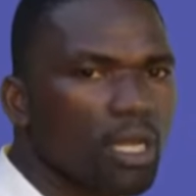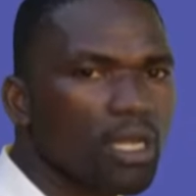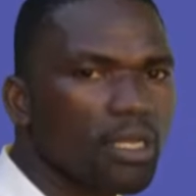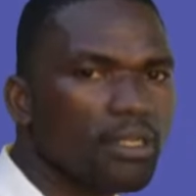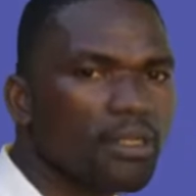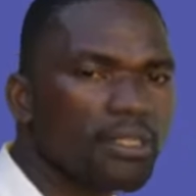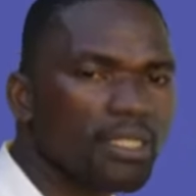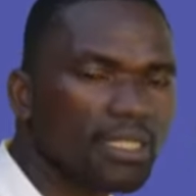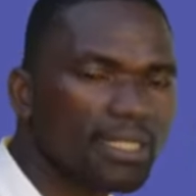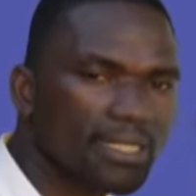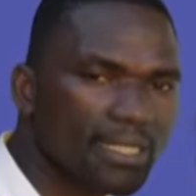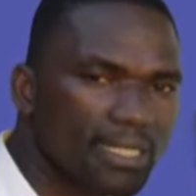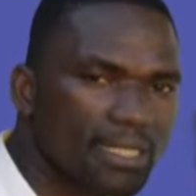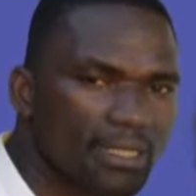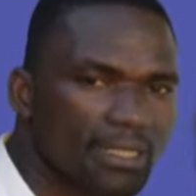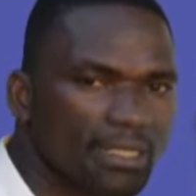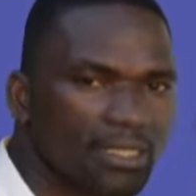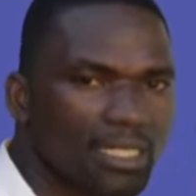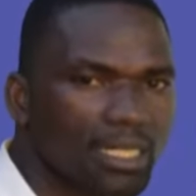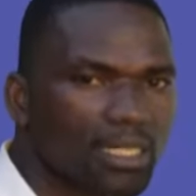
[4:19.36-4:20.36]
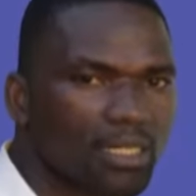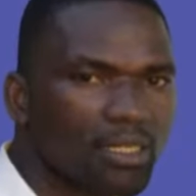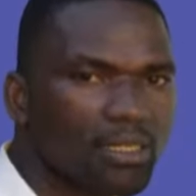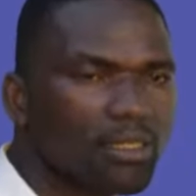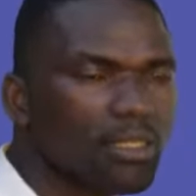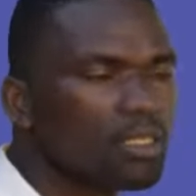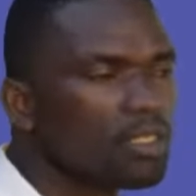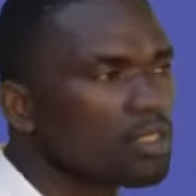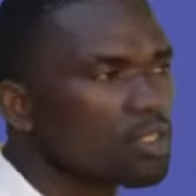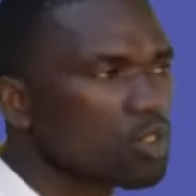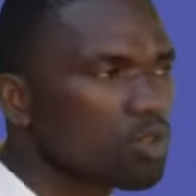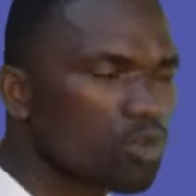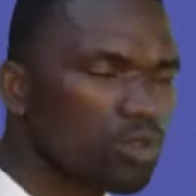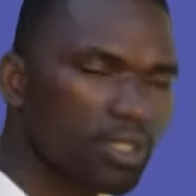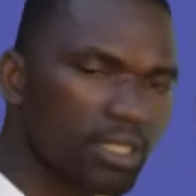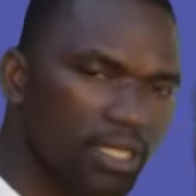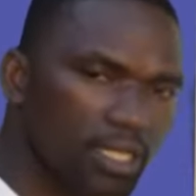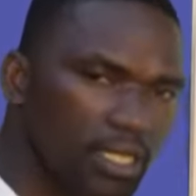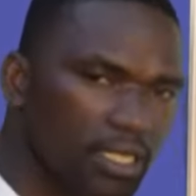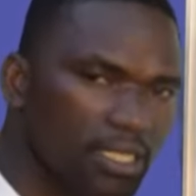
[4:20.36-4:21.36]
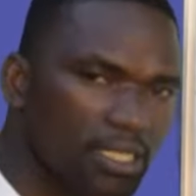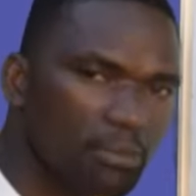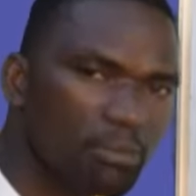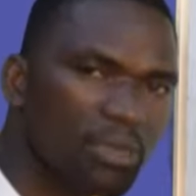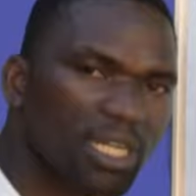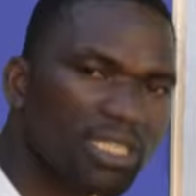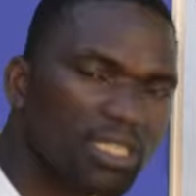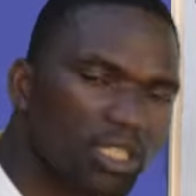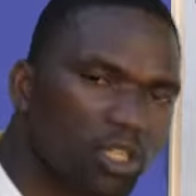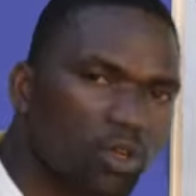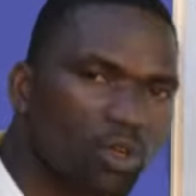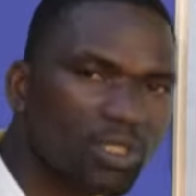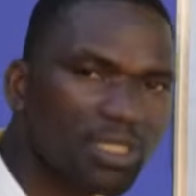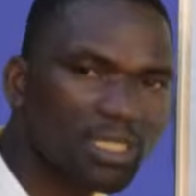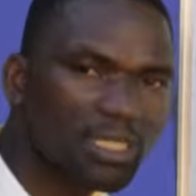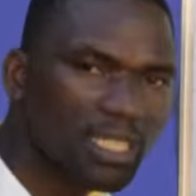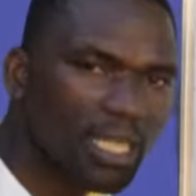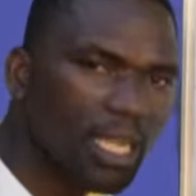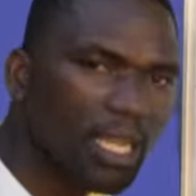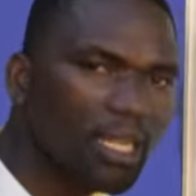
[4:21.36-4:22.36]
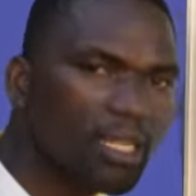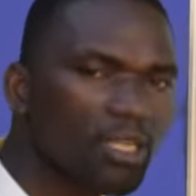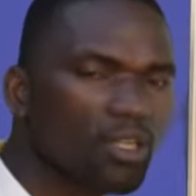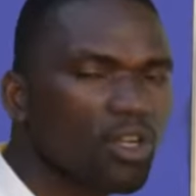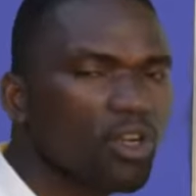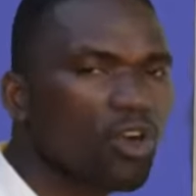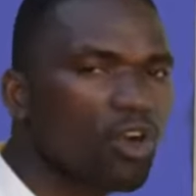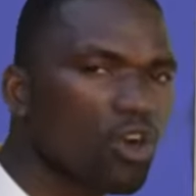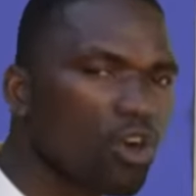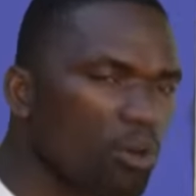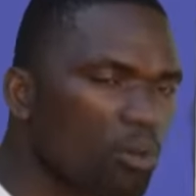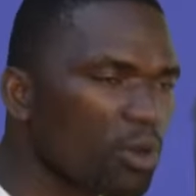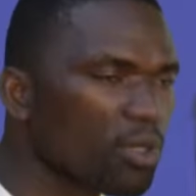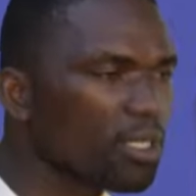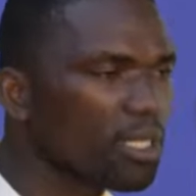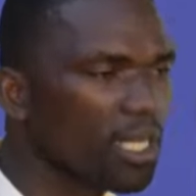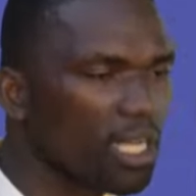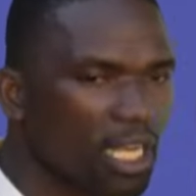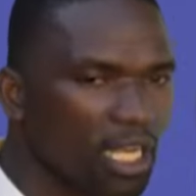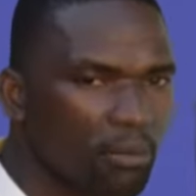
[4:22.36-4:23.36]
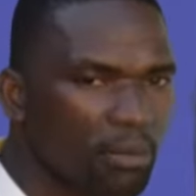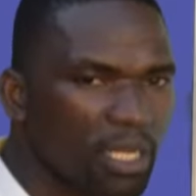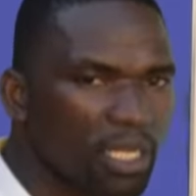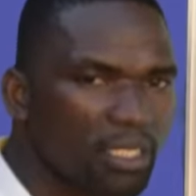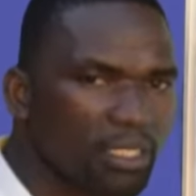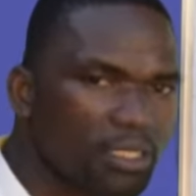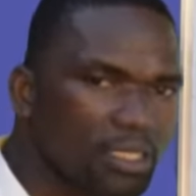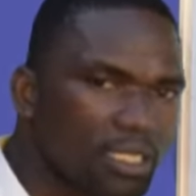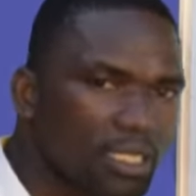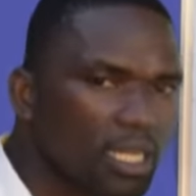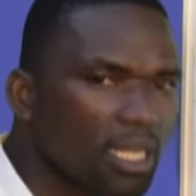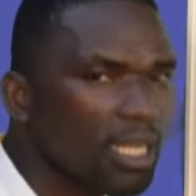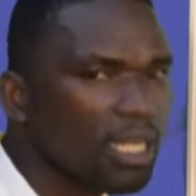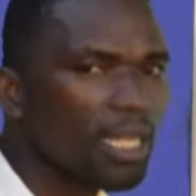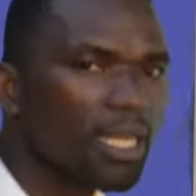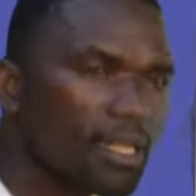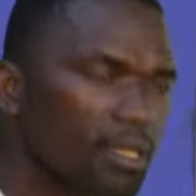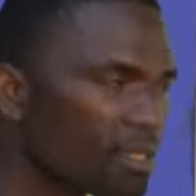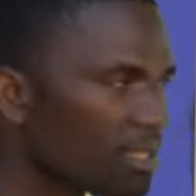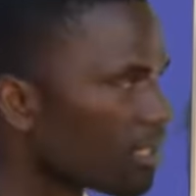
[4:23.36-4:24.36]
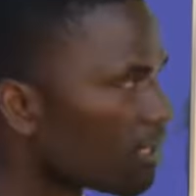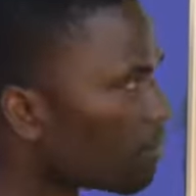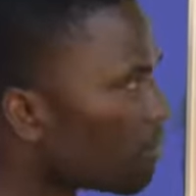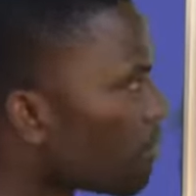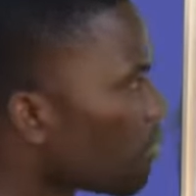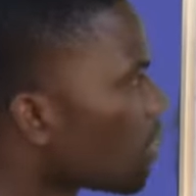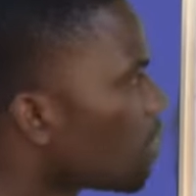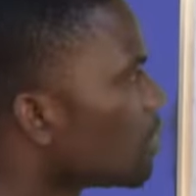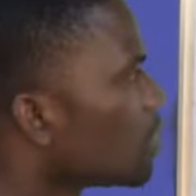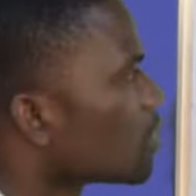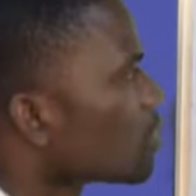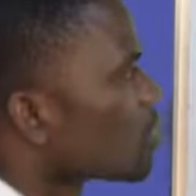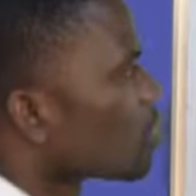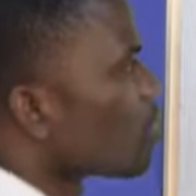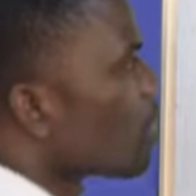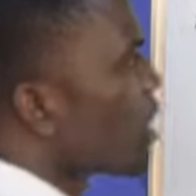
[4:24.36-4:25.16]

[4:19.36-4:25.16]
in the sense that the two sets must contain common elements in them. So